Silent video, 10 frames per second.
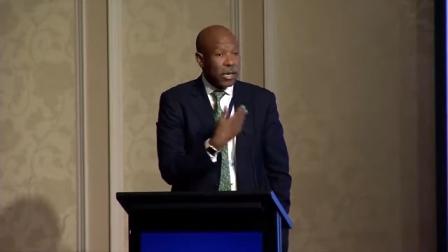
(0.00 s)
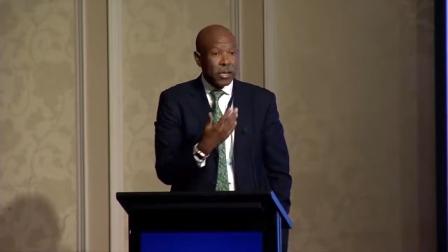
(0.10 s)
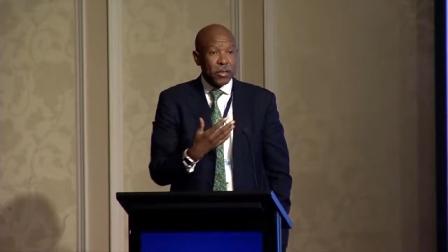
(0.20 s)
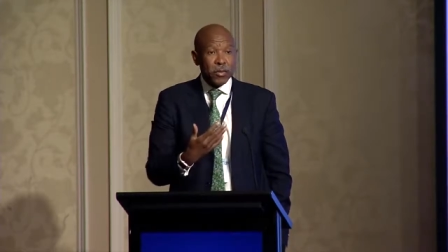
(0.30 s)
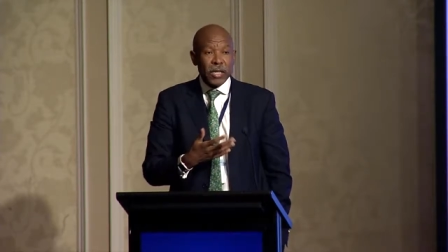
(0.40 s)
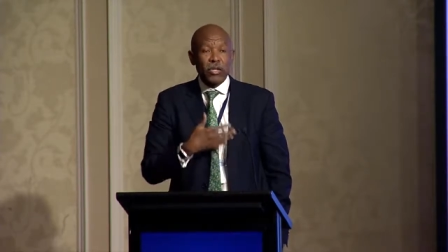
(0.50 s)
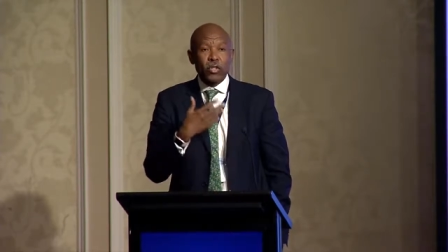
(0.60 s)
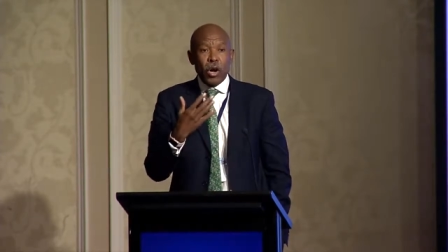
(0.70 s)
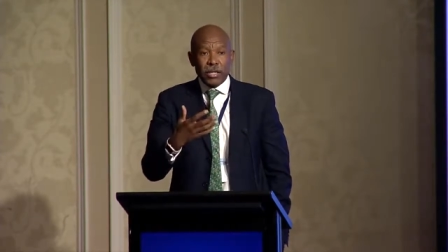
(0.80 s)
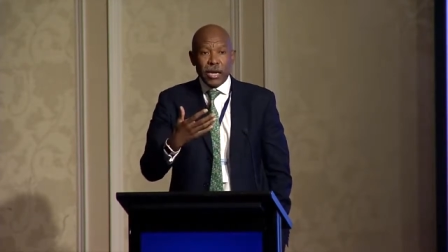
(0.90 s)
uh, that
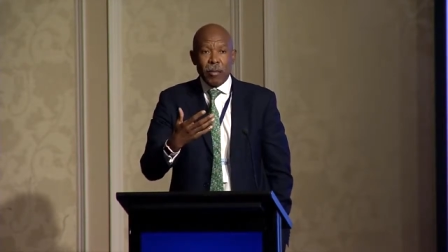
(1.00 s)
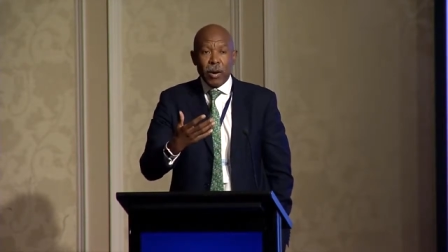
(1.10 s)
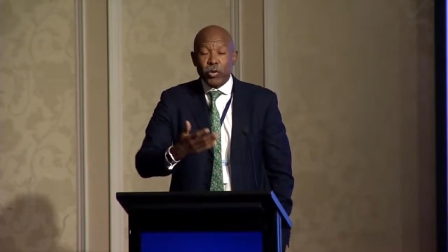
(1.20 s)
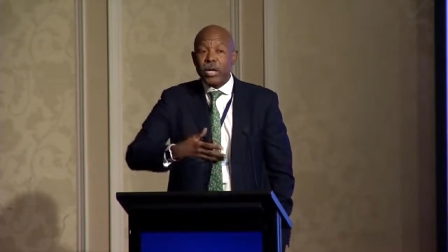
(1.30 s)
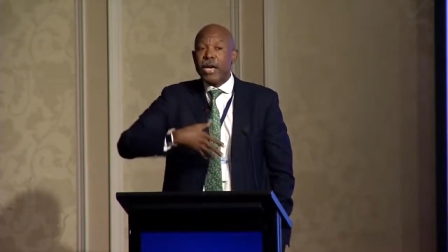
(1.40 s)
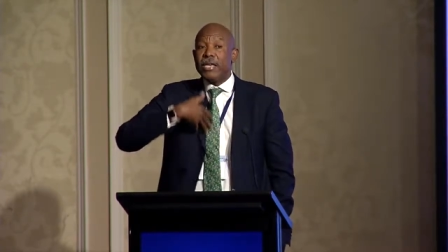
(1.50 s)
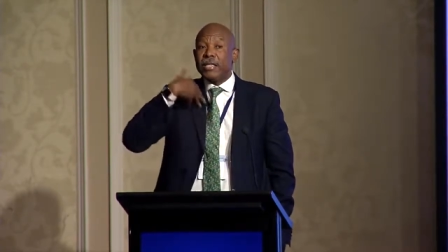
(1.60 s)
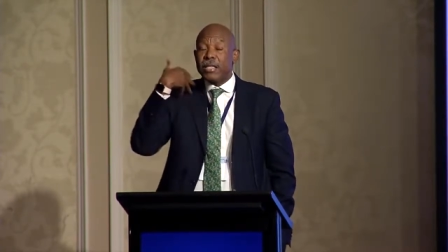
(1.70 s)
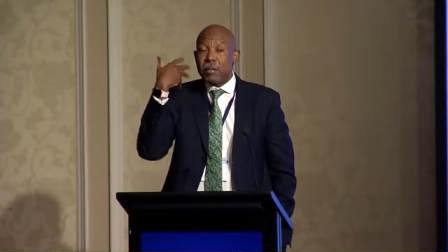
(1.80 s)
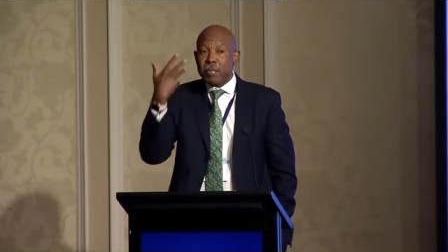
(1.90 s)
talked about
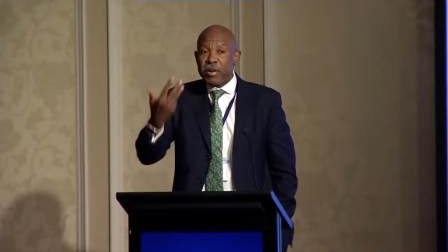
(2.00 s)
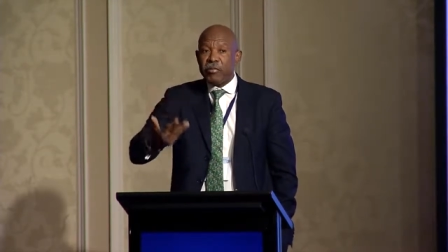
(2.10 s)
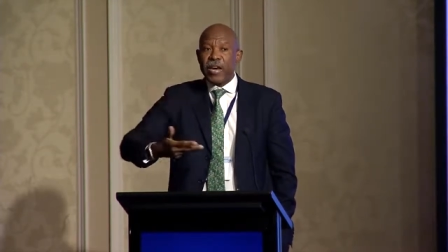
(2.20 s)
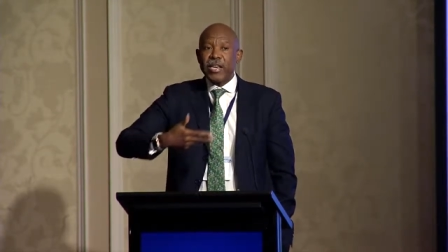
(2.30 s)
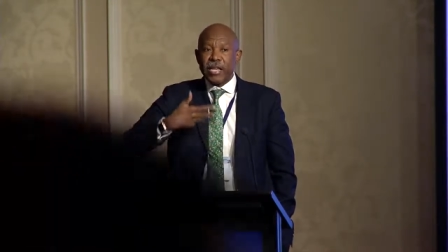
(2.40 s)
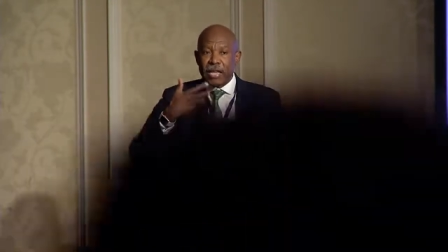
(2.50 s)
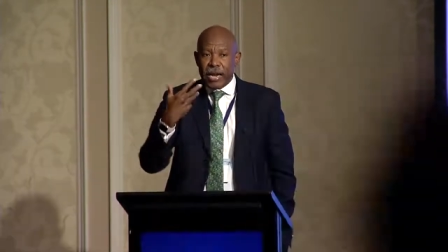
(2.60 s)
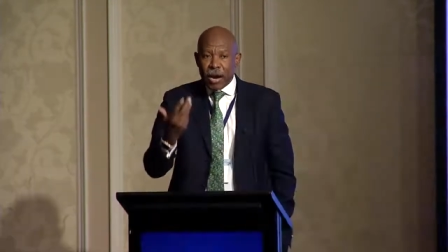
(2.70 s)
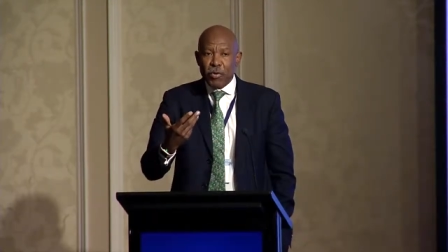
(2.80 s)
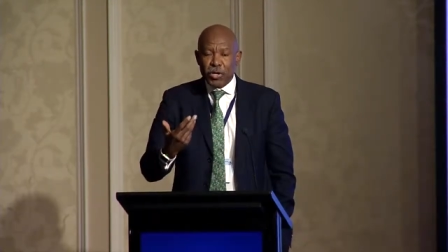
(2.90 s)
simplifying the
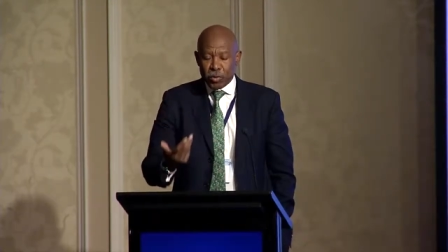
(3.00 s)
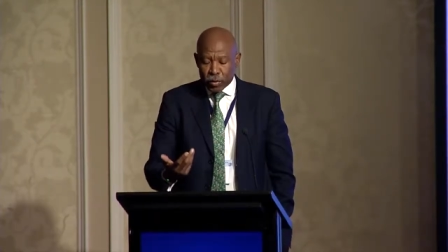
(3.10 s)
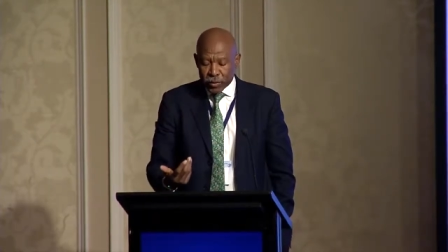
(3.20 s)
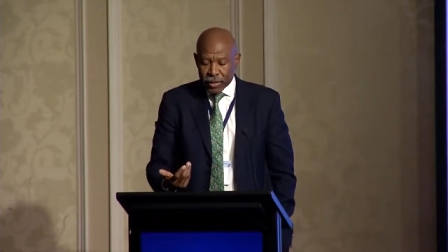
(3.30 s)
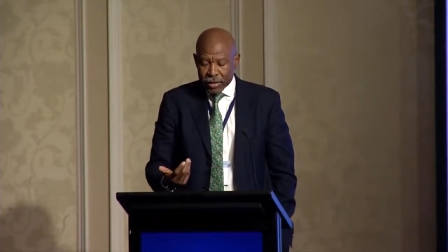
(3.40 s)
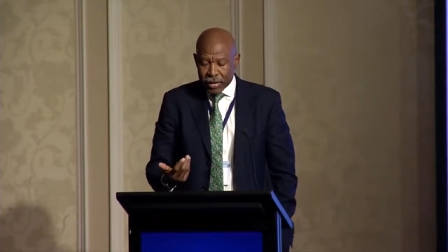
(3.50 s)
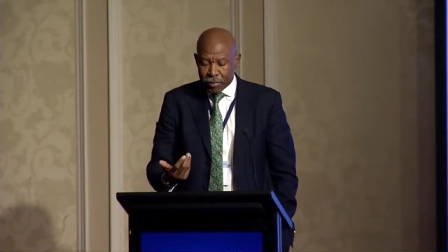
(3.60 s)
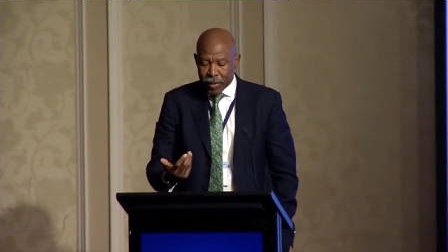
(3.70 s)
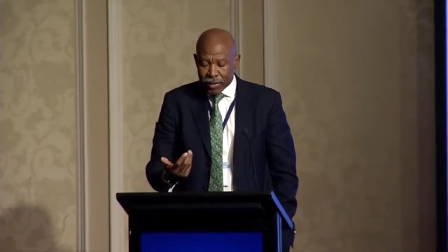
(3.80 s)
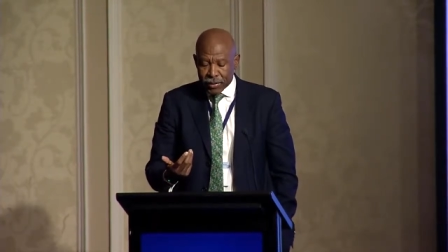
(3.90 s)
language of central
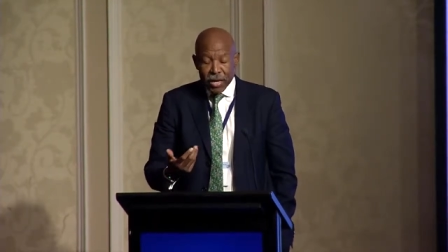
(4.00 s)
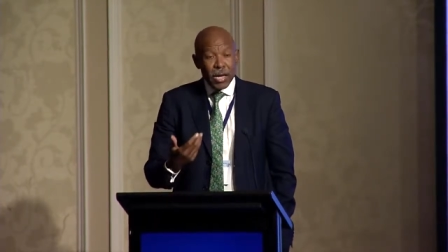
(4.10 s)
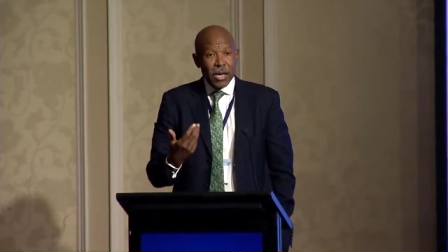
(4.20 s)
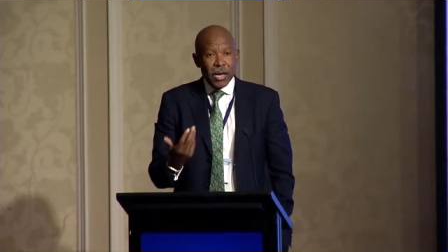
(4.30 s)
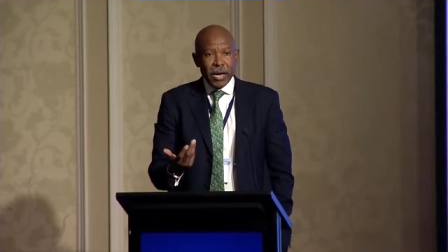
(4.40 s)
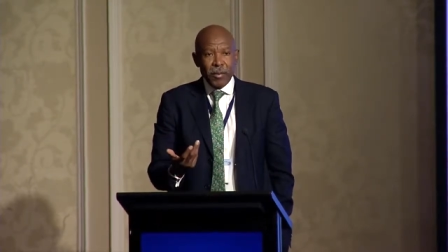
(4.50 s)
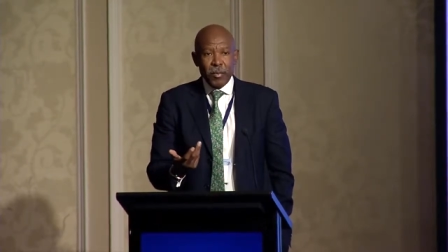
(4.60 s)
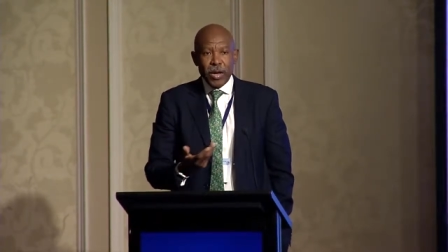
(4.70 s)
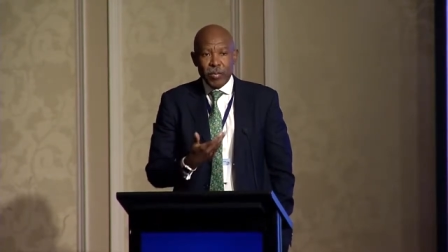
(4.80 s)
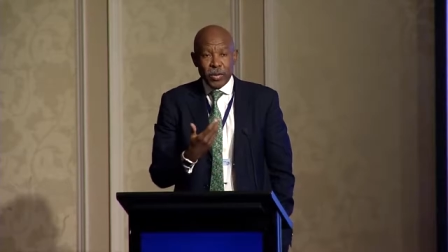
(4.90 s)
banks uh,
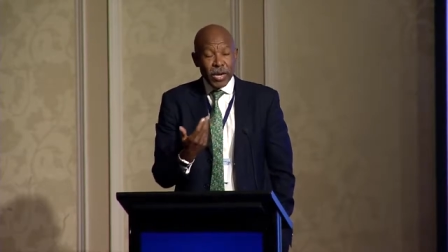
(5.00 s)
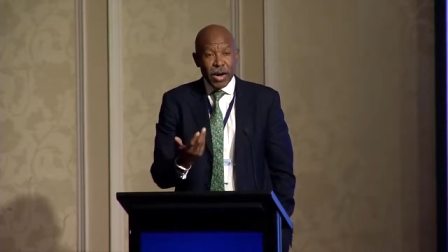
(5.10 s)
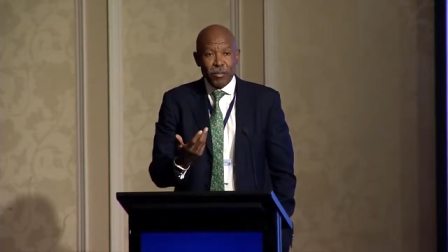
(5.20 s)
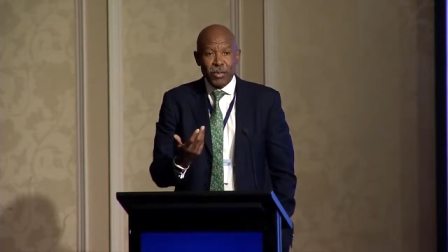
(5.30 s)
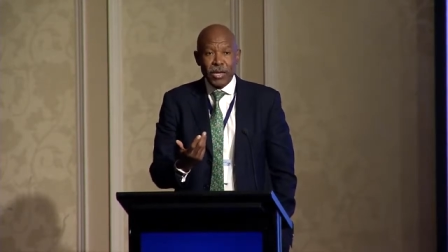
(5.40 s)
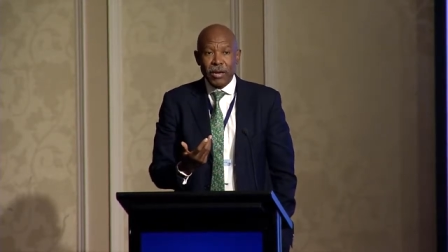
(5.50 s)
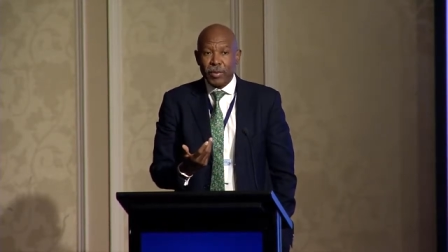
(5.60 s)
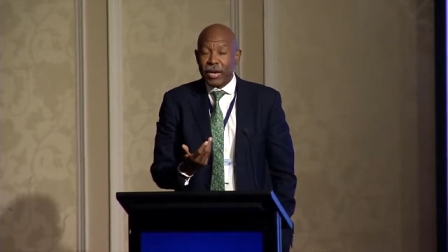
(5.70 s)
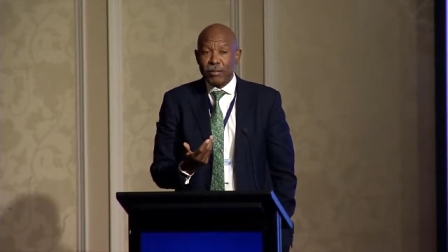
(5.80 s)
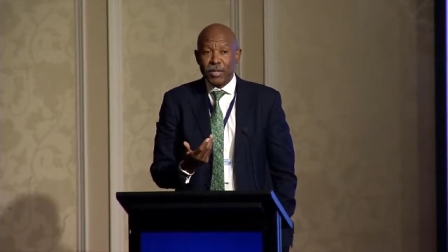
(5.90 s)
becomes,
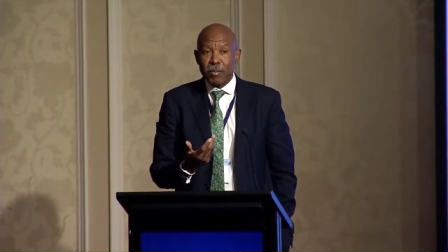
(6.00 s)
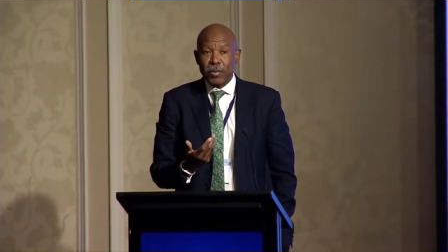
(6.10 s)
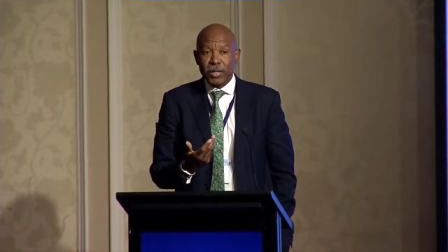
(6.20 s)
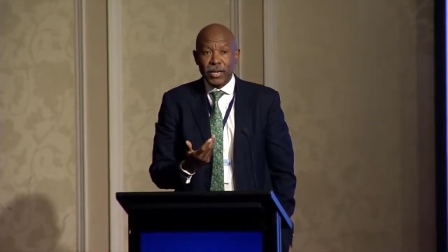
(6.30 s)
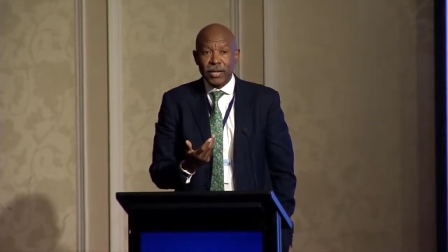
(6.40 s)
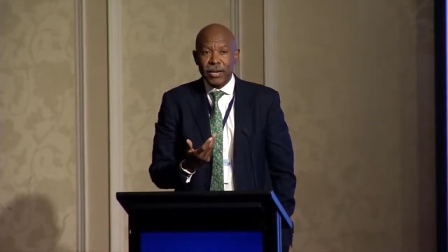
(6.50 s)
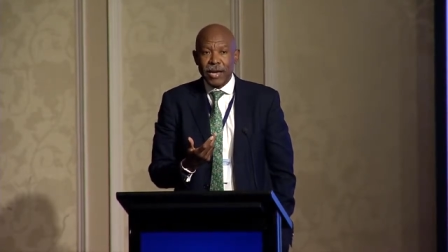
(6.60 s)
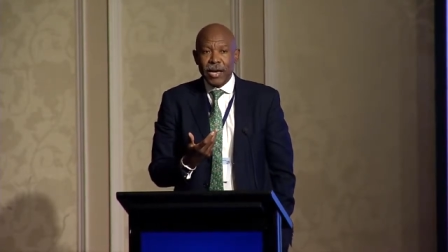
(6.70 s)
becomes important.